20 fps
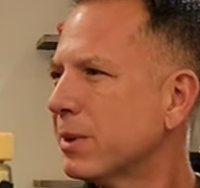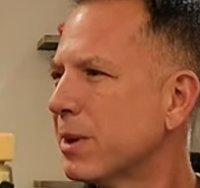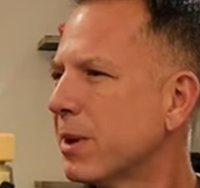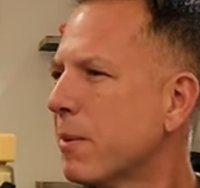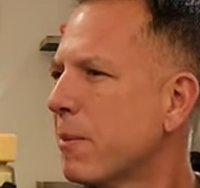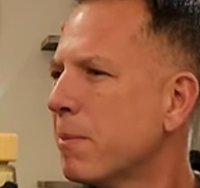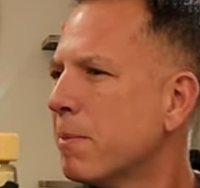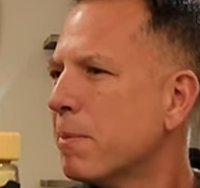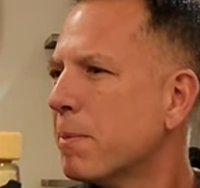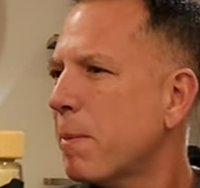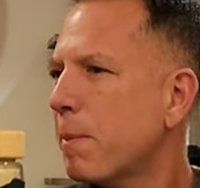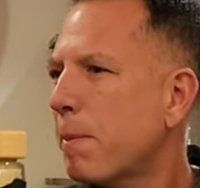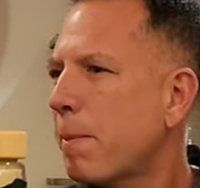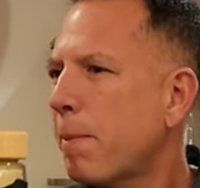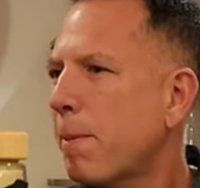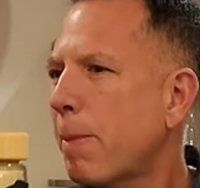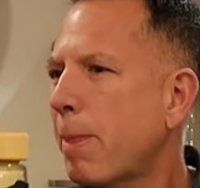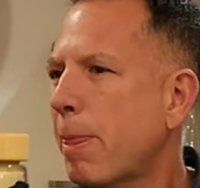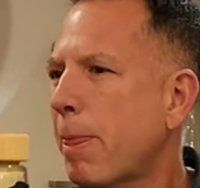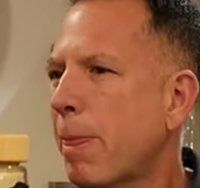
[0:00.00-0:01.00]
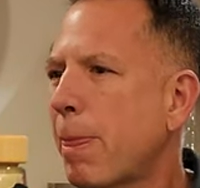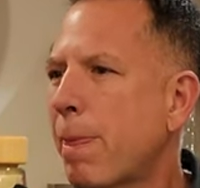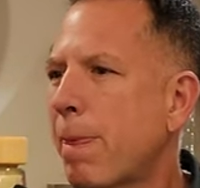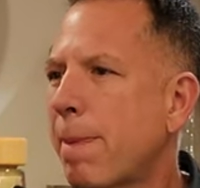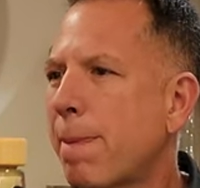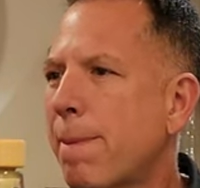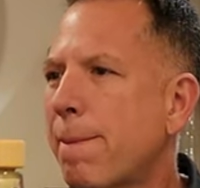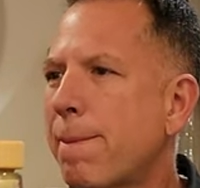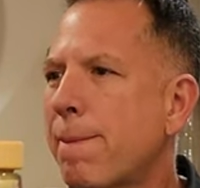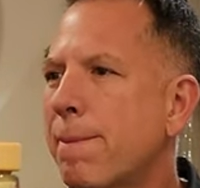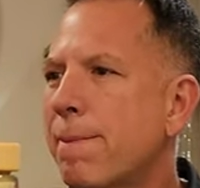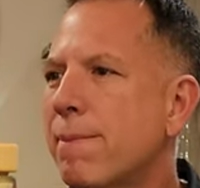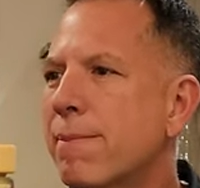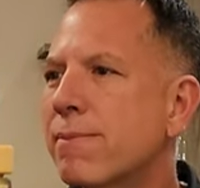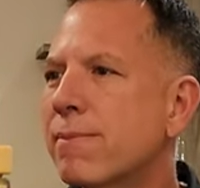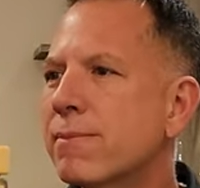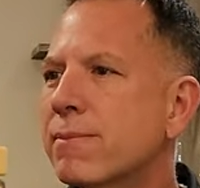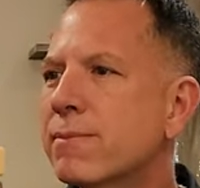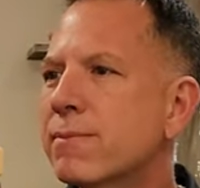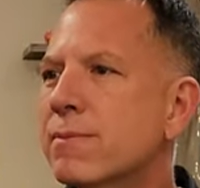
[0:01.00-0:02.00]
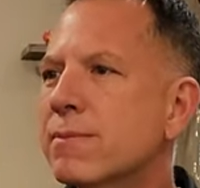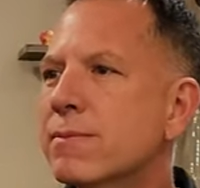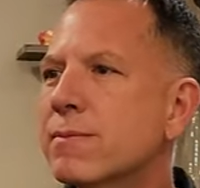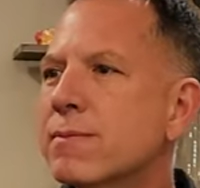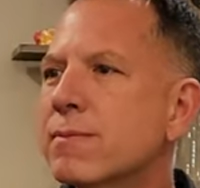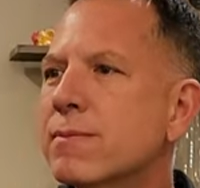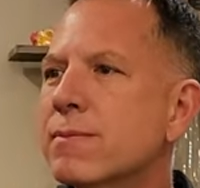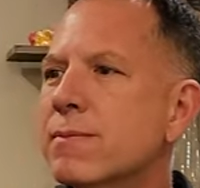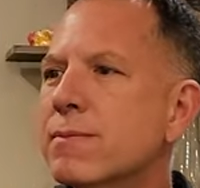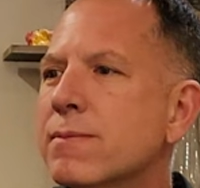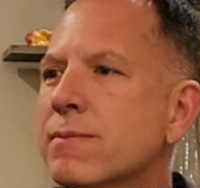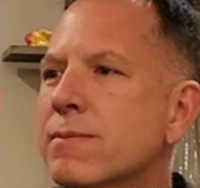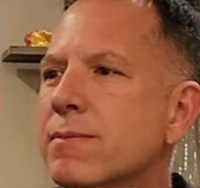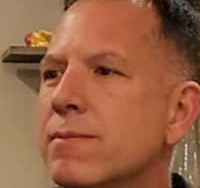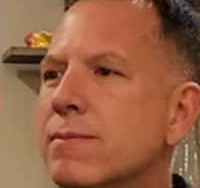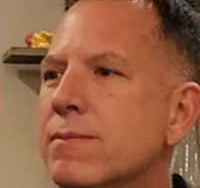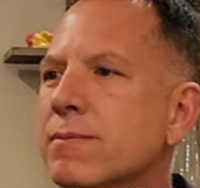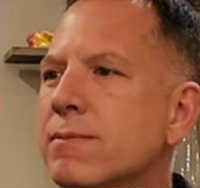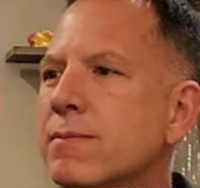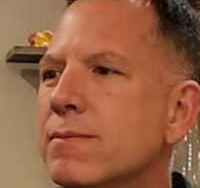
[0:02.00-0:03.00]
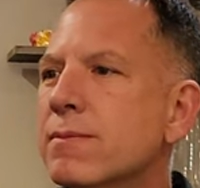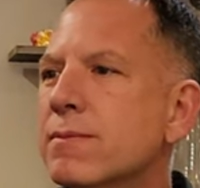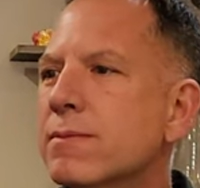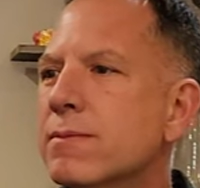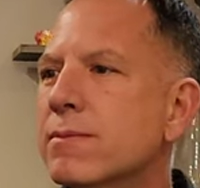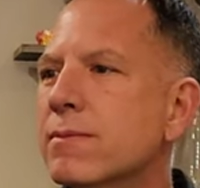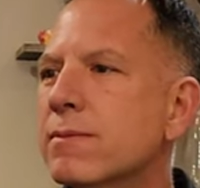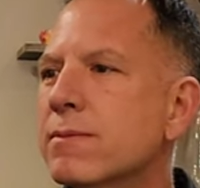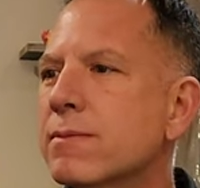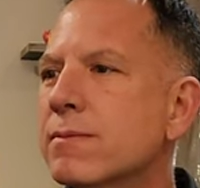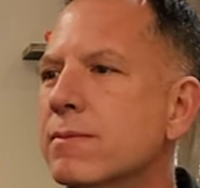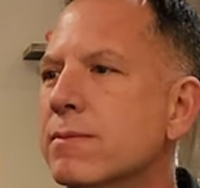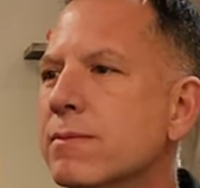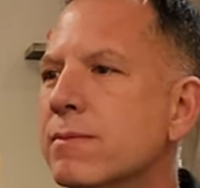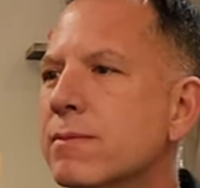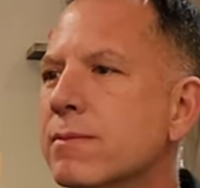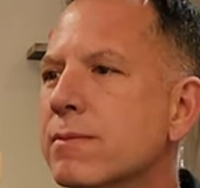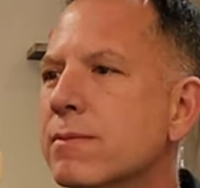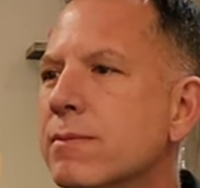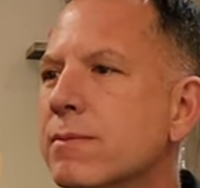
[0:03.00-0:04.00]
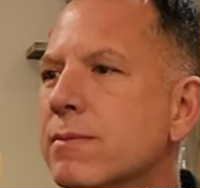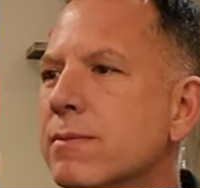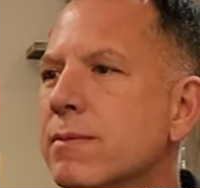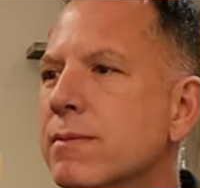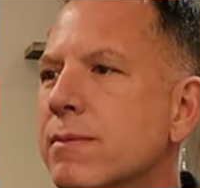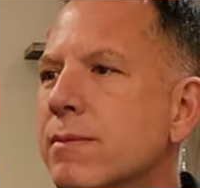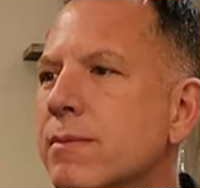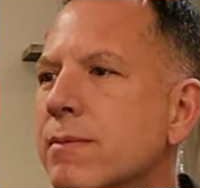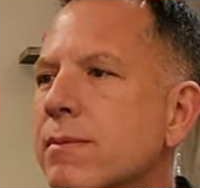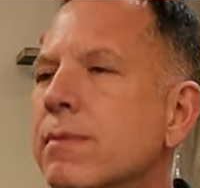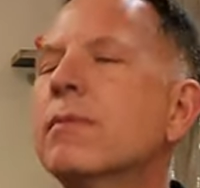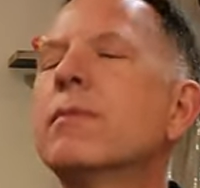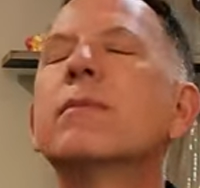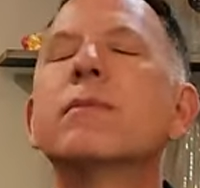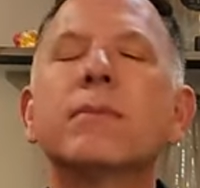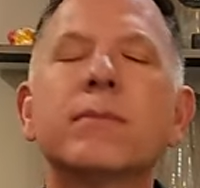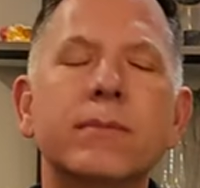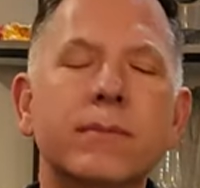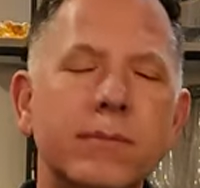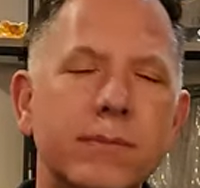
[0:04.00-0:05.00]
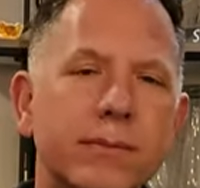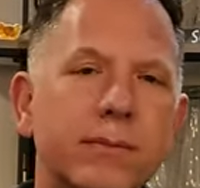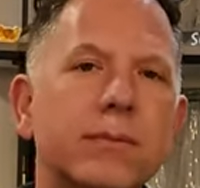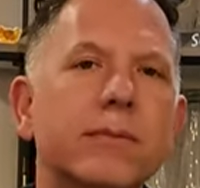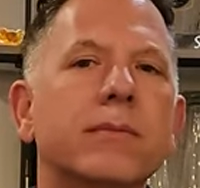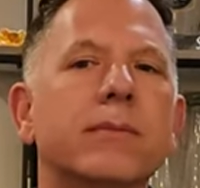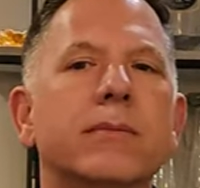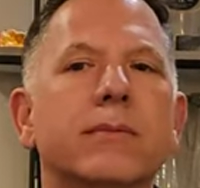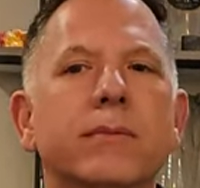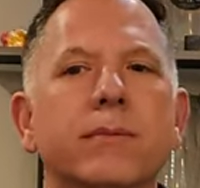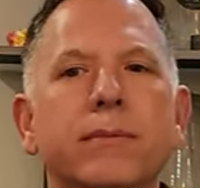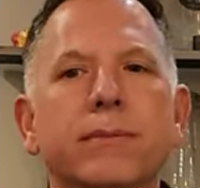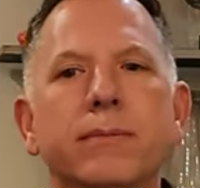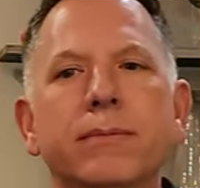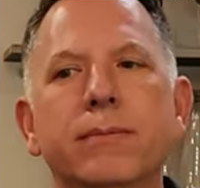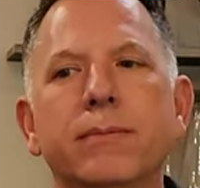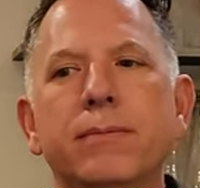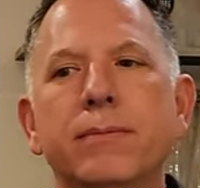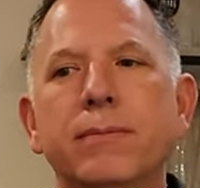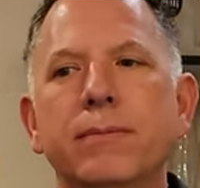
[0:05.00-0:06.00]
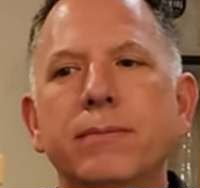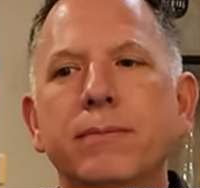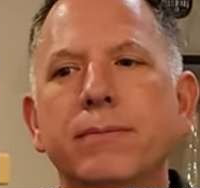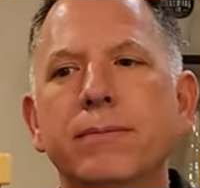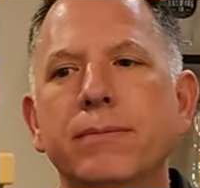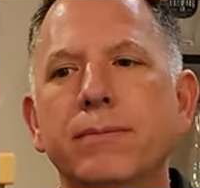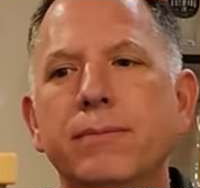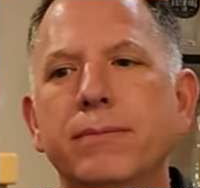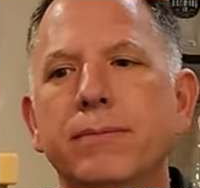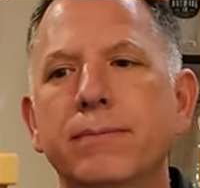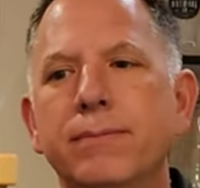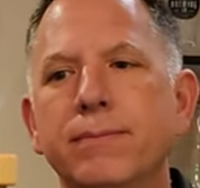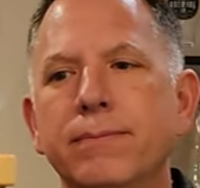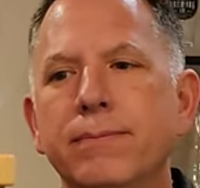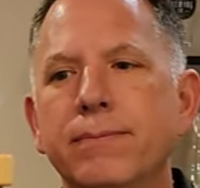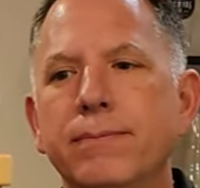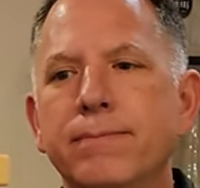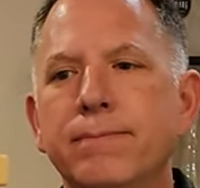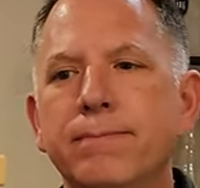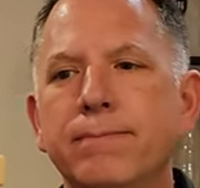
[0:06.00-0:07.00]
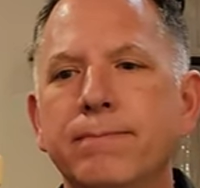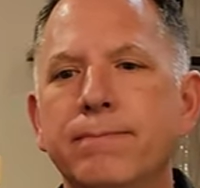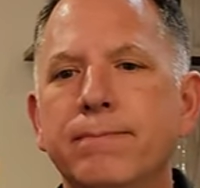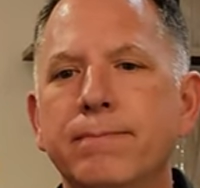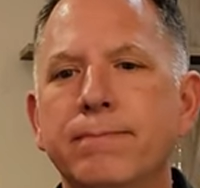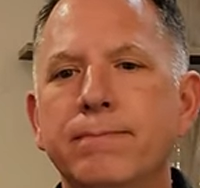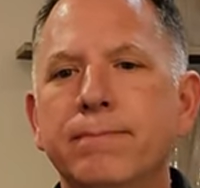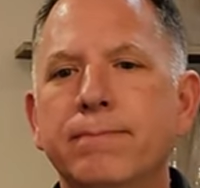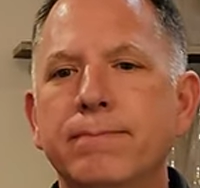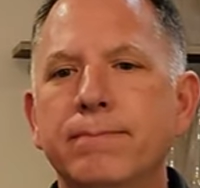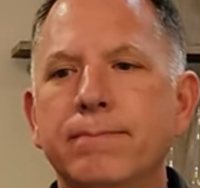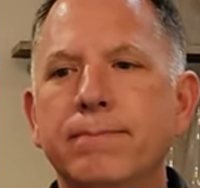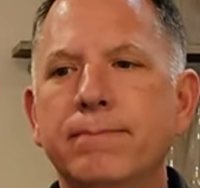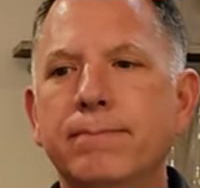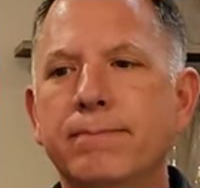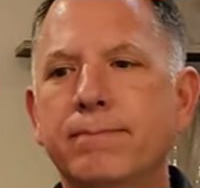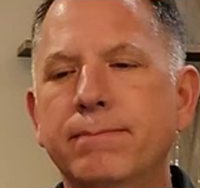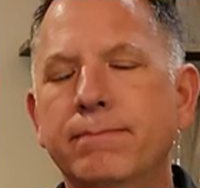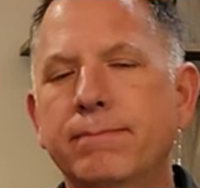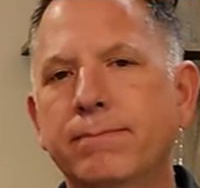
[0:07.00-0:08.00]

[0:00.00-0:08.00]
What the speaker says: (silent)